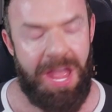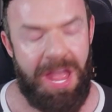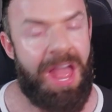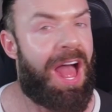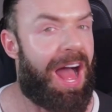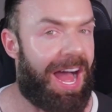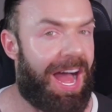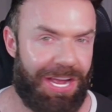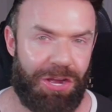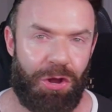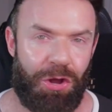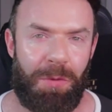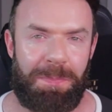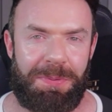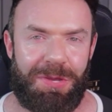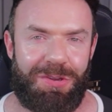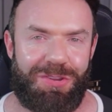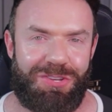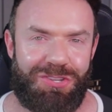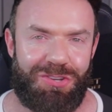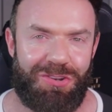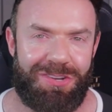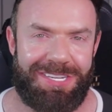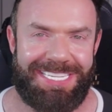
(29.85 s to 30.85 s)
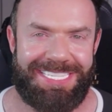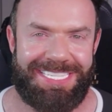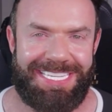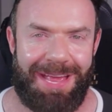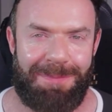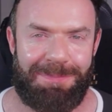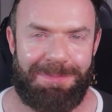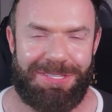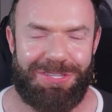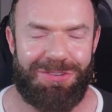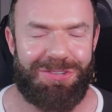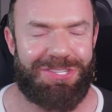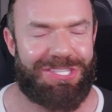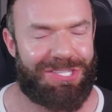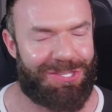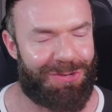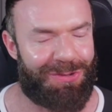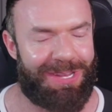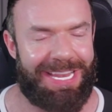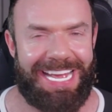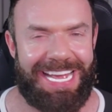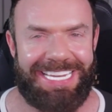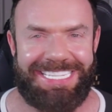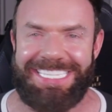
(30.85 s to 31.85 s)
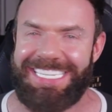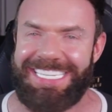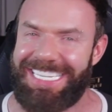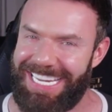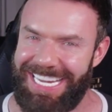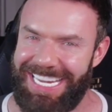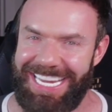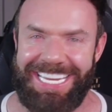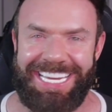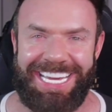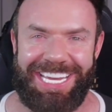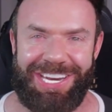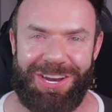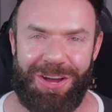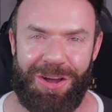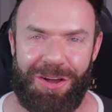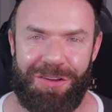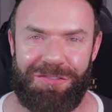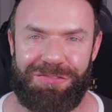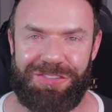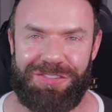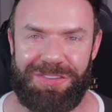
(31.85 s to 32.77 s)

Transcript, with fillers: I hope you enjoyed this episode, so let's kick it off.